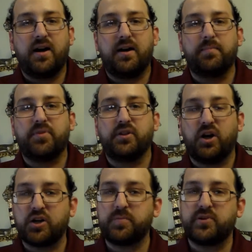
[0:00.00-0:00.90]
The
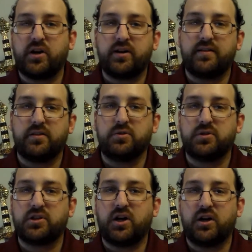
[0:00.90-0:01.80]
large majority of the
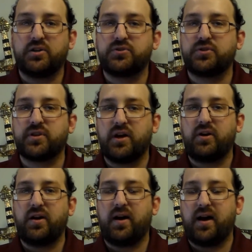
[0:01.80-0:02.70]
Lord cards
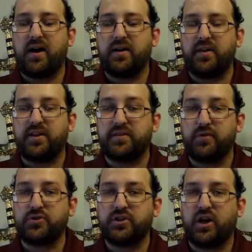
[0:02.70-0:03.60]
and
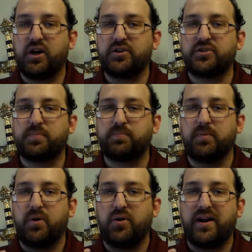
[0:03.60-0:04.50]
Devotion cards
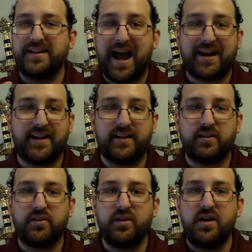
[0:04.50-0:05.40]
promote
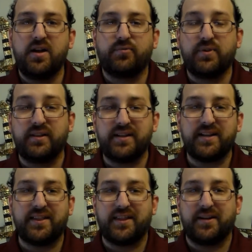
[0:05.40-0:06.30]
attacking.
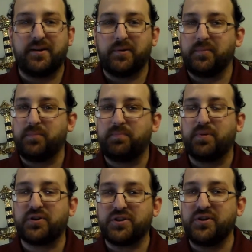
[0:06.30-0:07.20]
Really, the
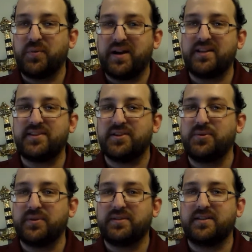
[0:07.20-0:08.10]
person who wins
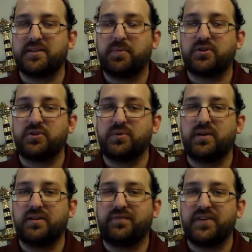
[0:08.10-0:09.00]
is the person
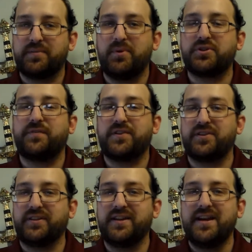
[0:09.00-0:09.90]
who most
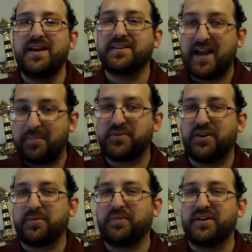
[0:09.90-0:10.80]
efficiently stabs
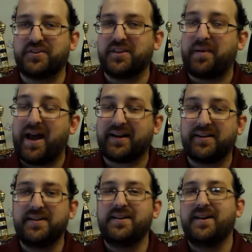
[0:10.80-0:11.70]
the other players in the back.